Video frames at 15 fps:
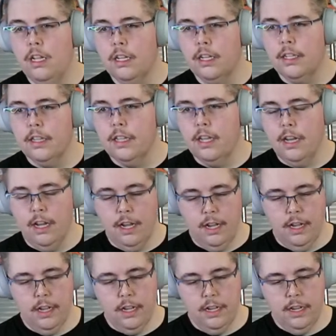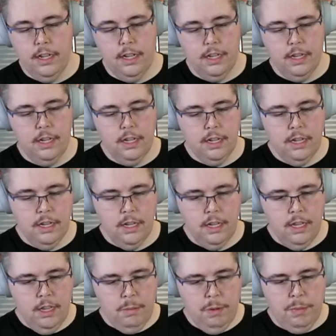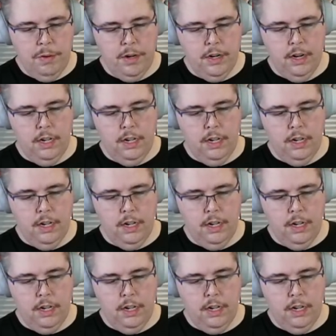Look at that. Preparing